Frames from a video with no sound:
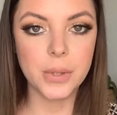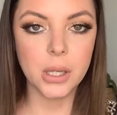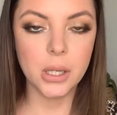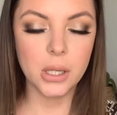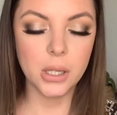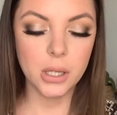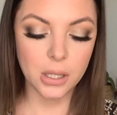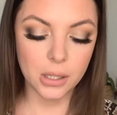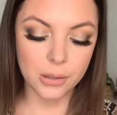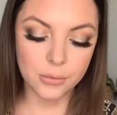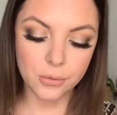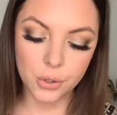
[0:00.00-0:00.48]

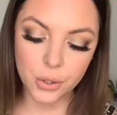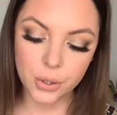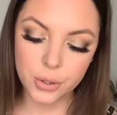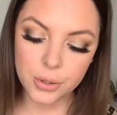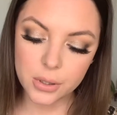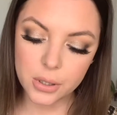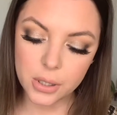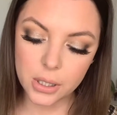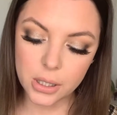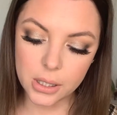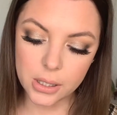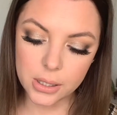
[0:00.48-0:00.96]
I've got
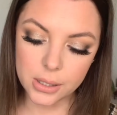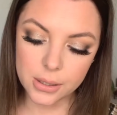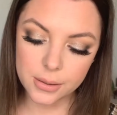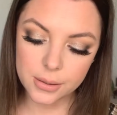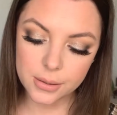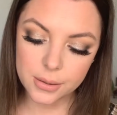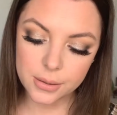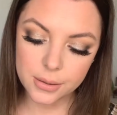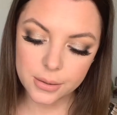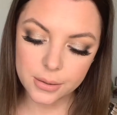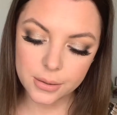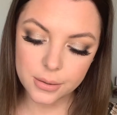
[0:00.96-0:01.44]

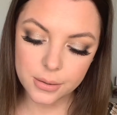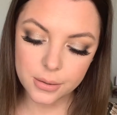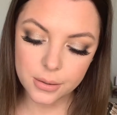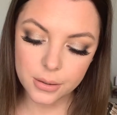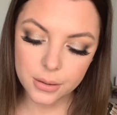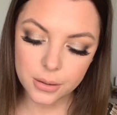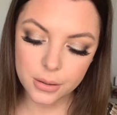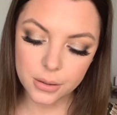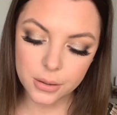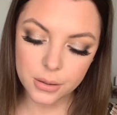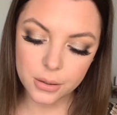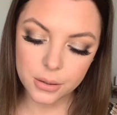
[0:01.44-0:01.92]
this
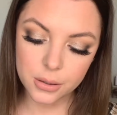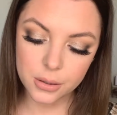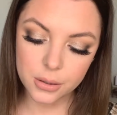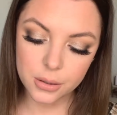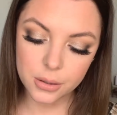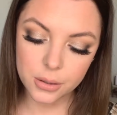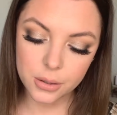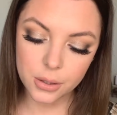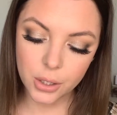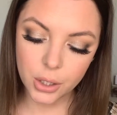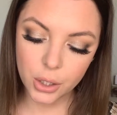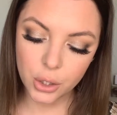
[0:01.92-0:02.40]

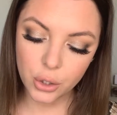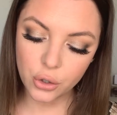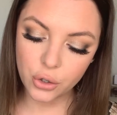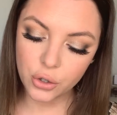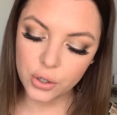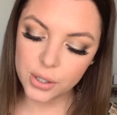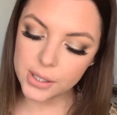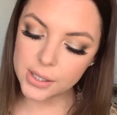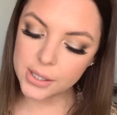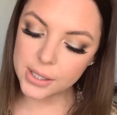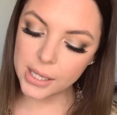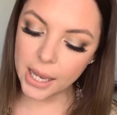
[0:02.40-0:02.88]

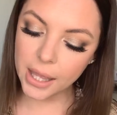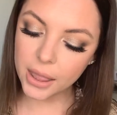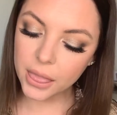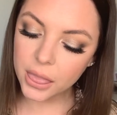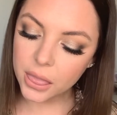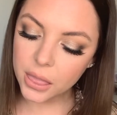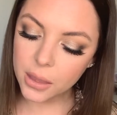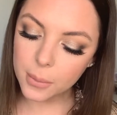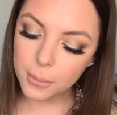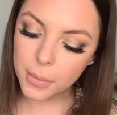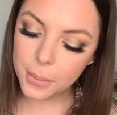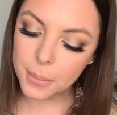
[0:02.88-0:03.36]

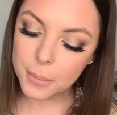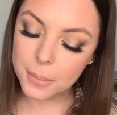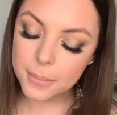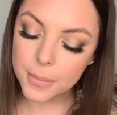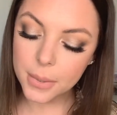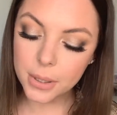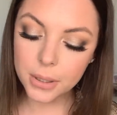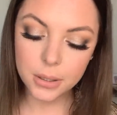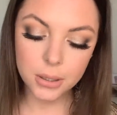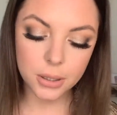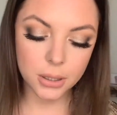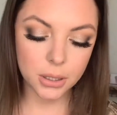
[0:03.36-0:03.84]
Chrysanthemum
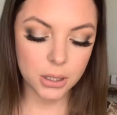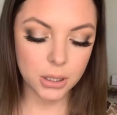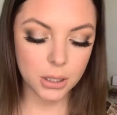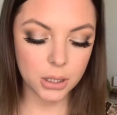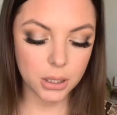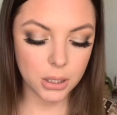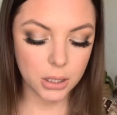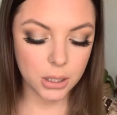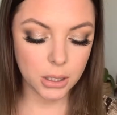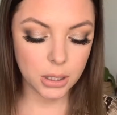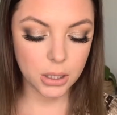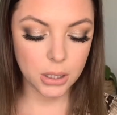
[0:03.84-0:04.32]

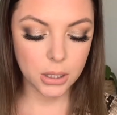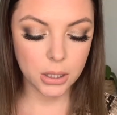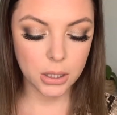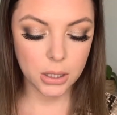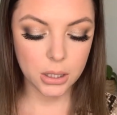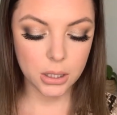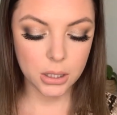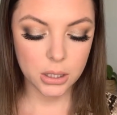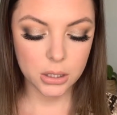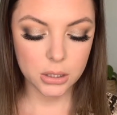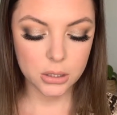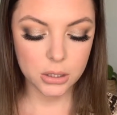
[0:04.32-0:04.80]

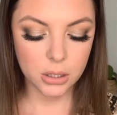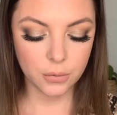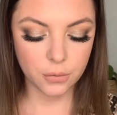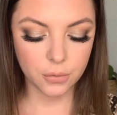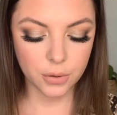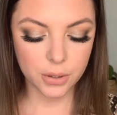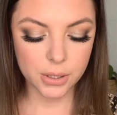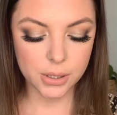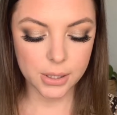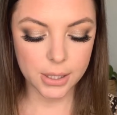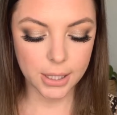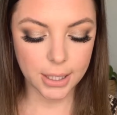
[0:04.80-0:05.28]
Jeffree
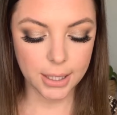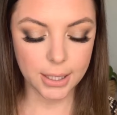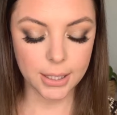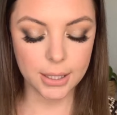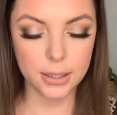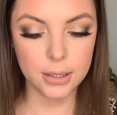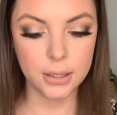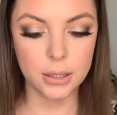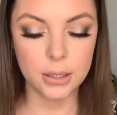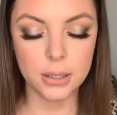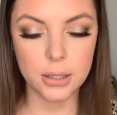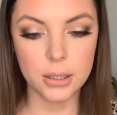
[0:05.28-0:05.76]
Star
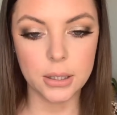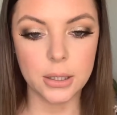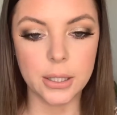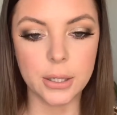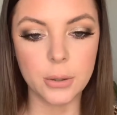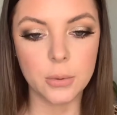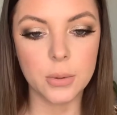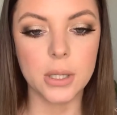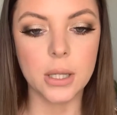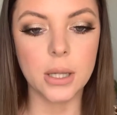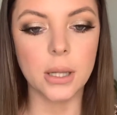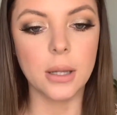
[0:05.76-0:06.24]

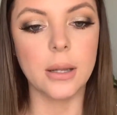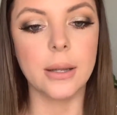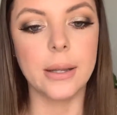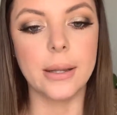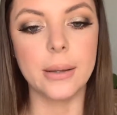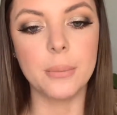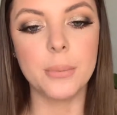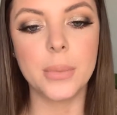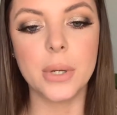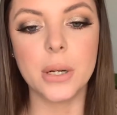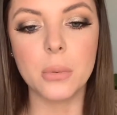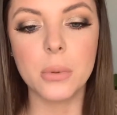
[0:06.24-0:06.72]
liquid lip,
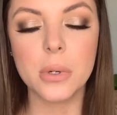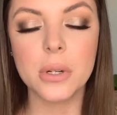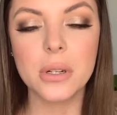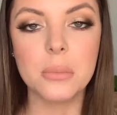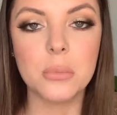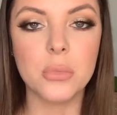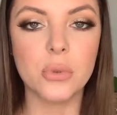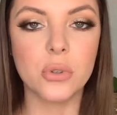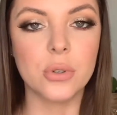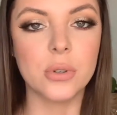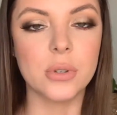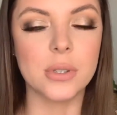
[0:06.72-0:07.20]
but I want it
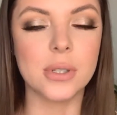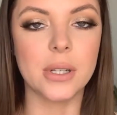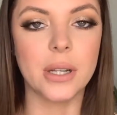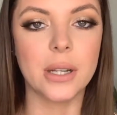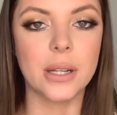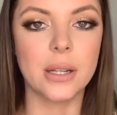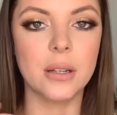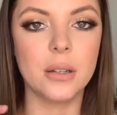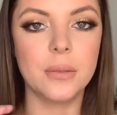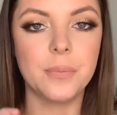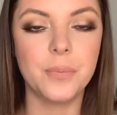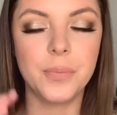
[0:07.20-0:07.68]
more as like
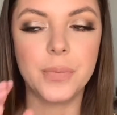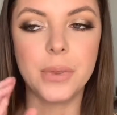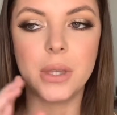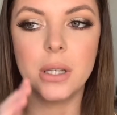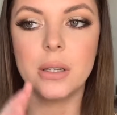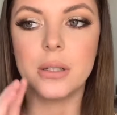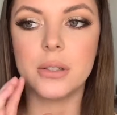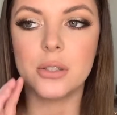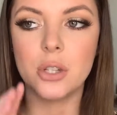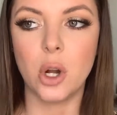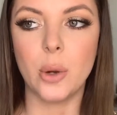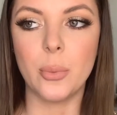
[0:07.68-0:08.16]
a
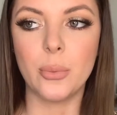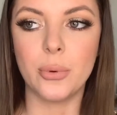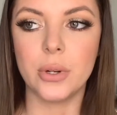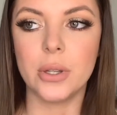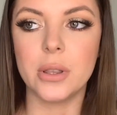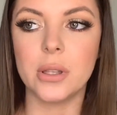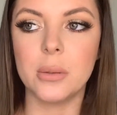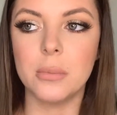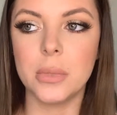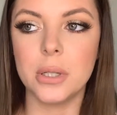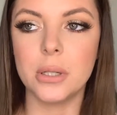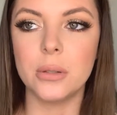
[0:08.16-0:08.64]
topper in the
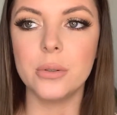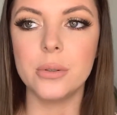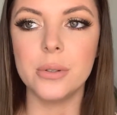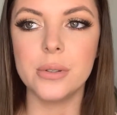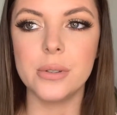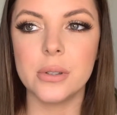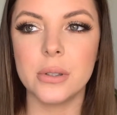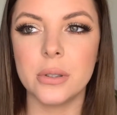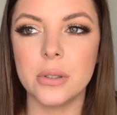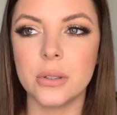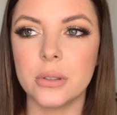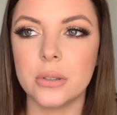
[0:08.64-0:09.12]
middle,
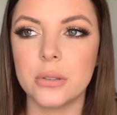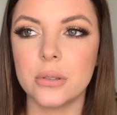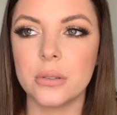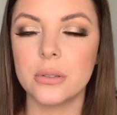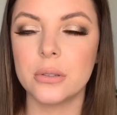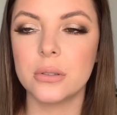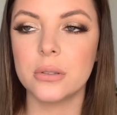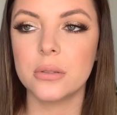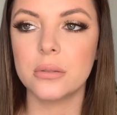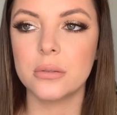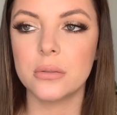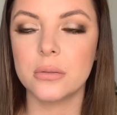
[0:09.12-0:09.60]
so
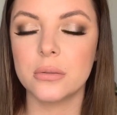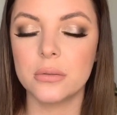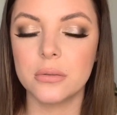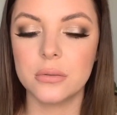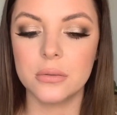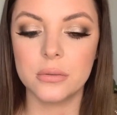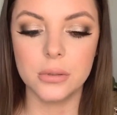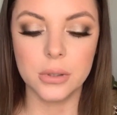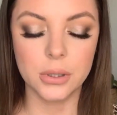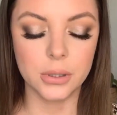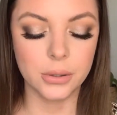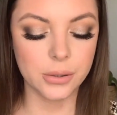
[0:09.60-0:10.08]

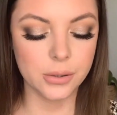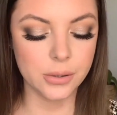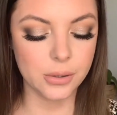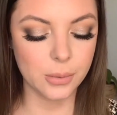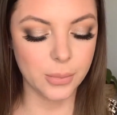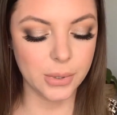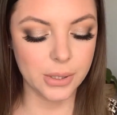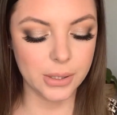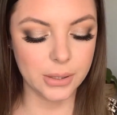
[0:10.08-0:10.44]
it looks a bit,